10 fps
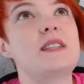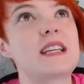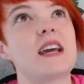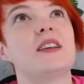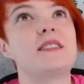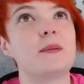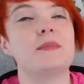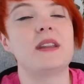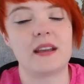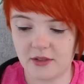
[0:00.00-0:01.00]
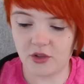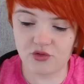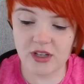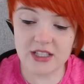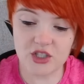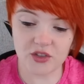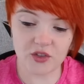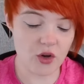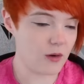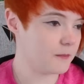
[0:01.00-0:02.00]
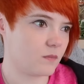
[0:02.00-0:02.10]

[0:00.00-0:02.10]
to kiss somebody. It's really just not.